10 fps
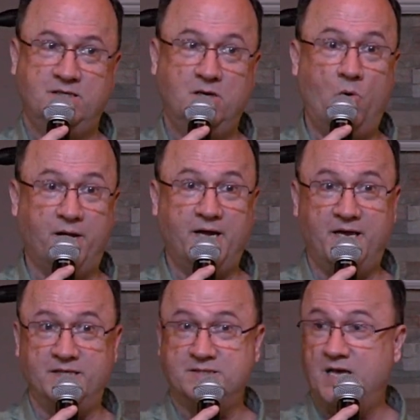going
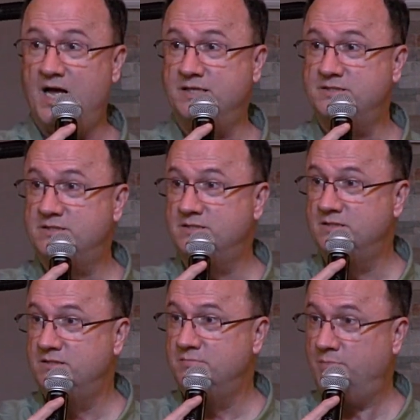against God's
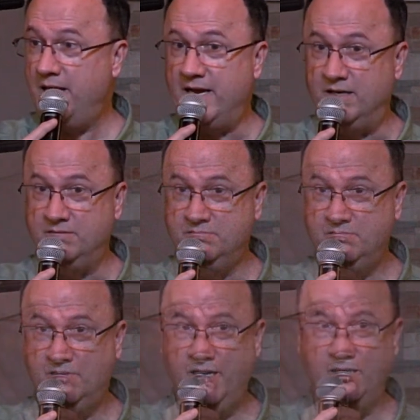plan,
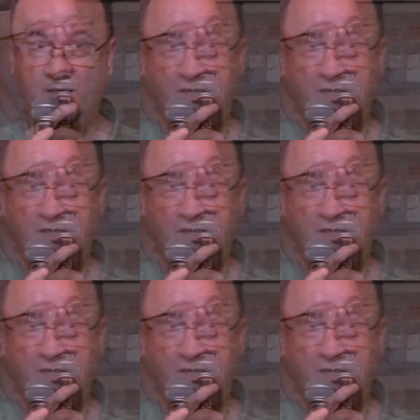right?